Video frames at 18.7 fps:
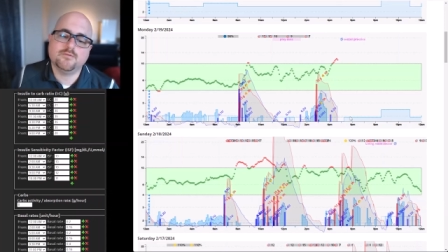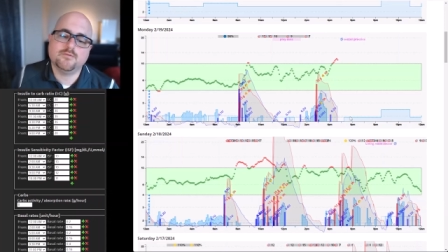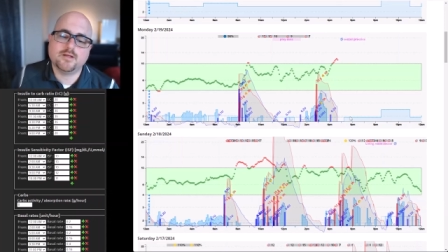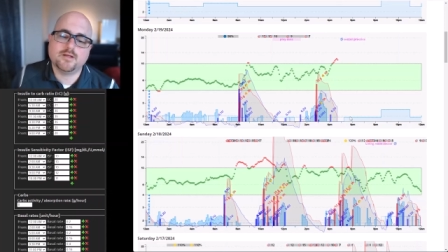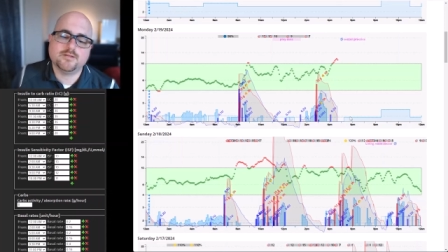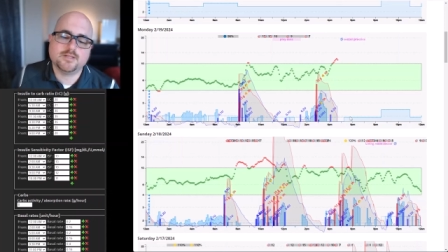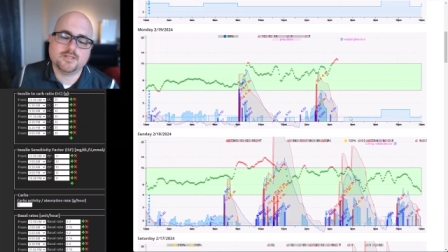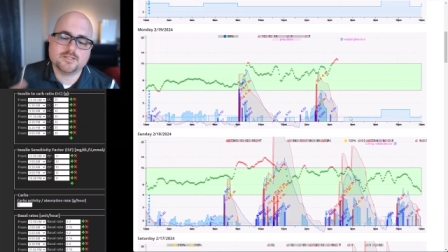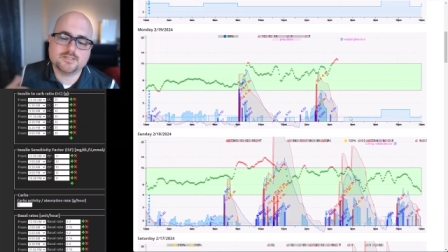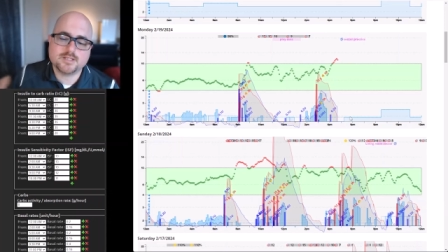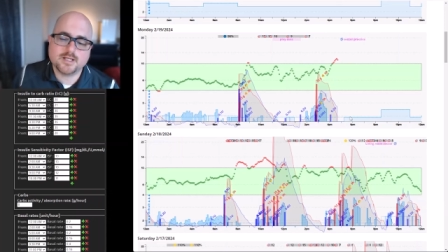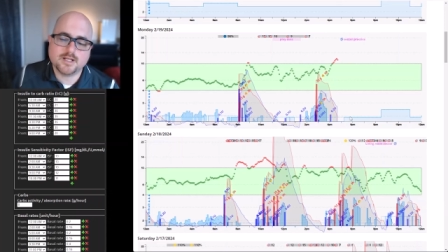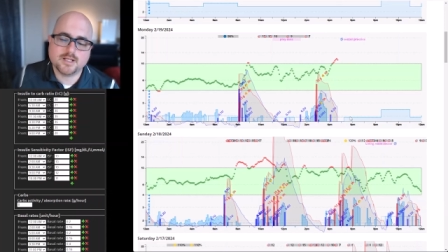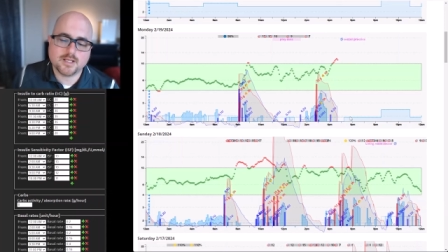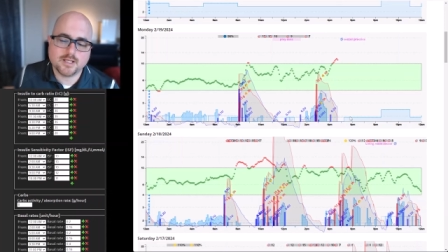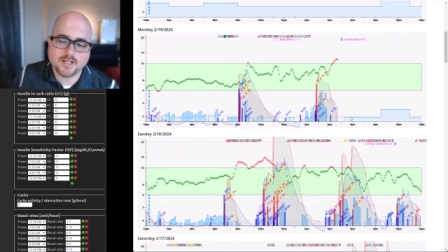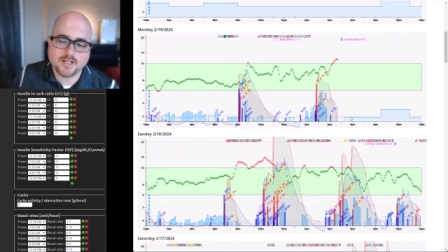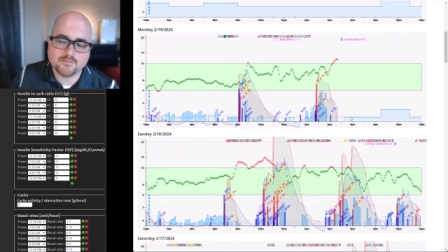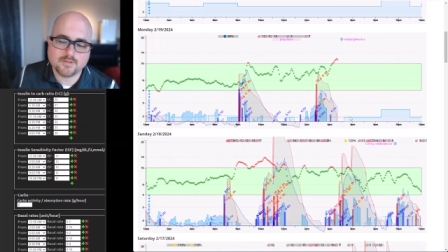Rather than
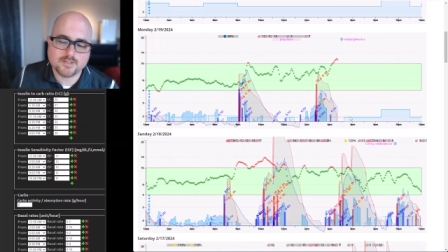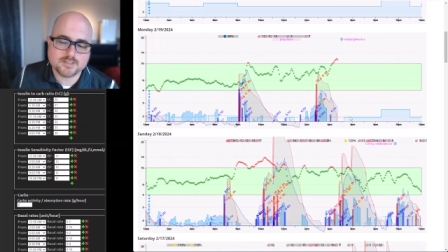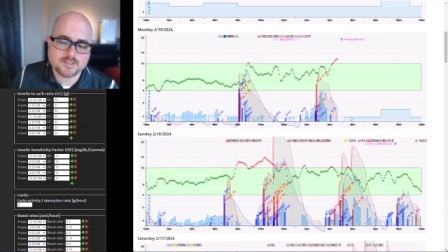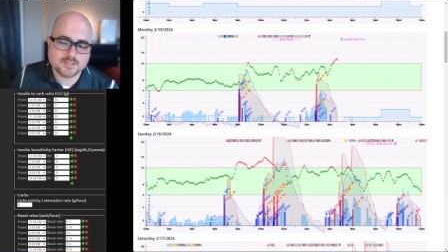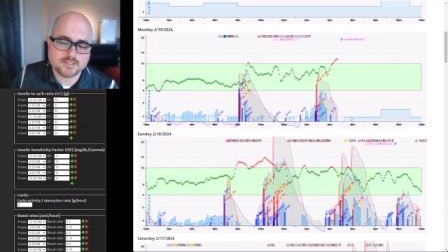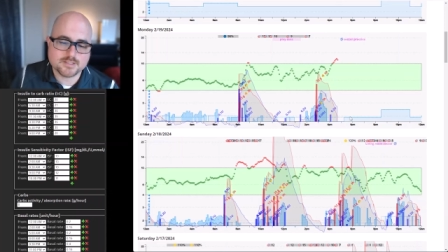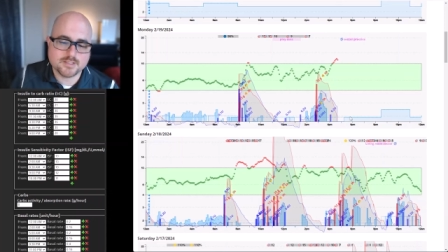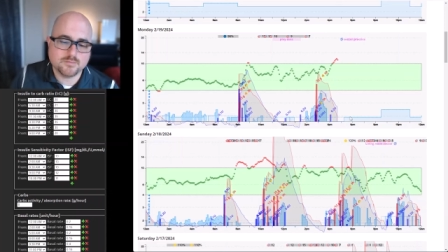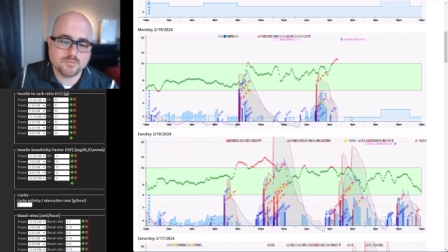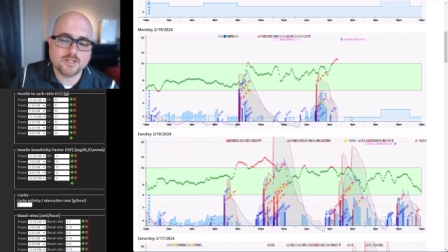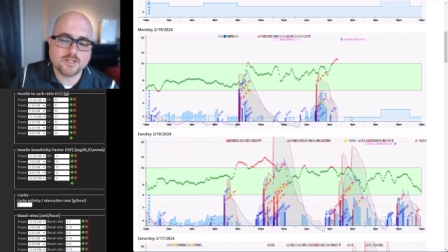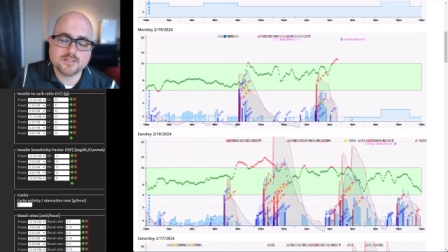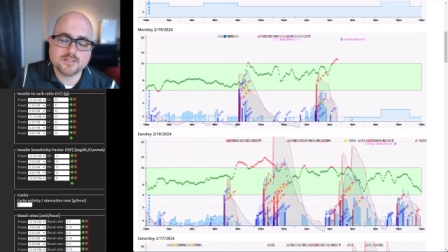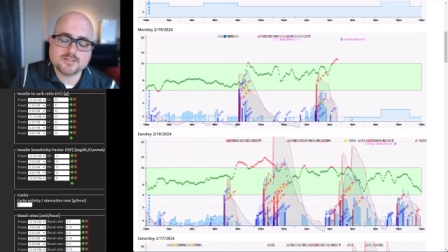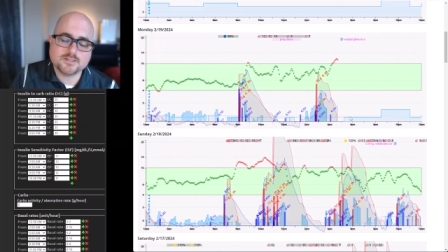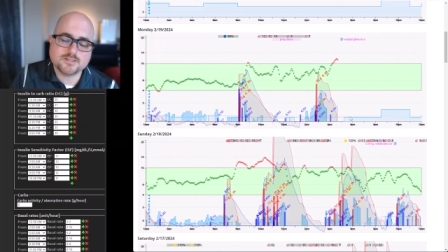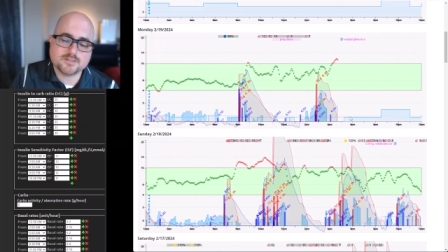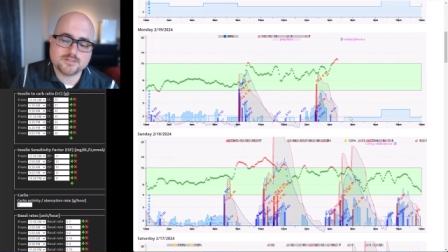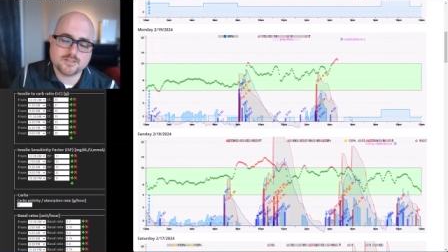setting it every 60
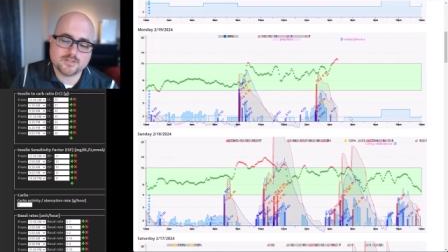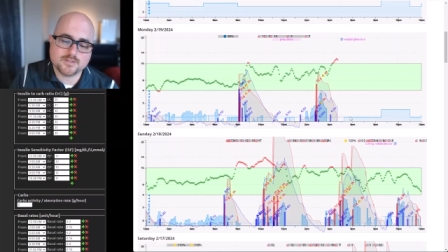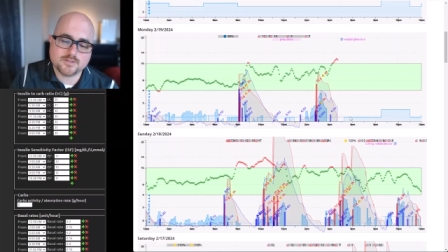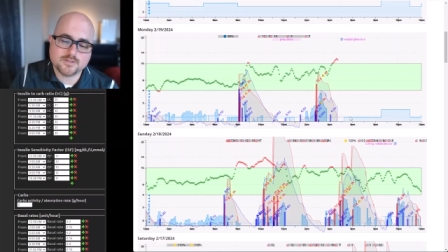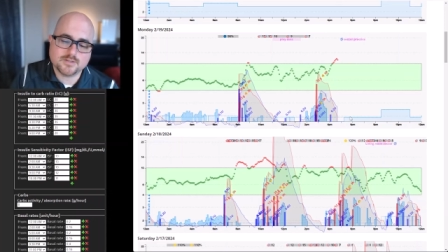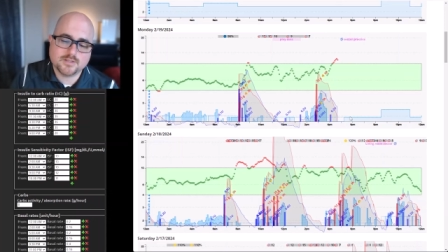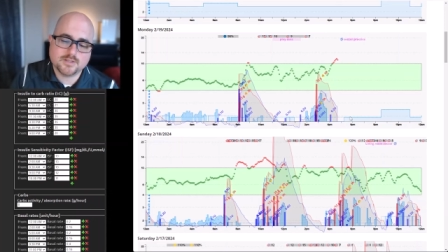minutes. So